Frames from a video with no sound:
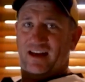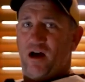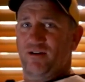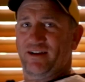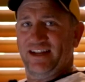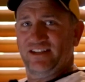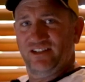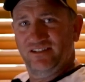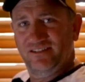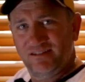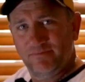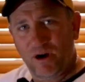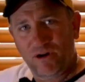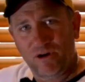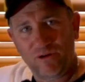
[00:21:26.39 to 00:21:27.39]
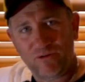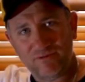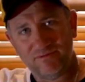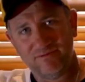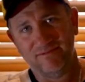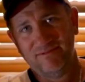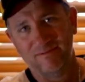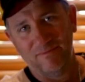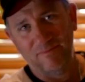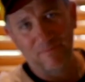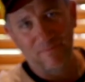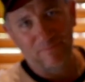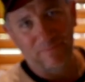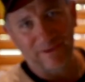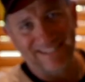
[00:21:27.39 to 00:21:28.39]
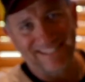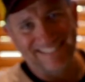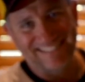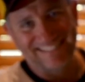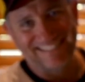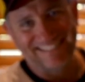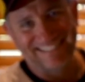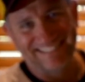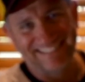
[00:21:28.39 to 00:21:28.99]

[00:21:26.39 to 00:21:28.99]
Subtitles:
I'll catch you tomorrow. Peace.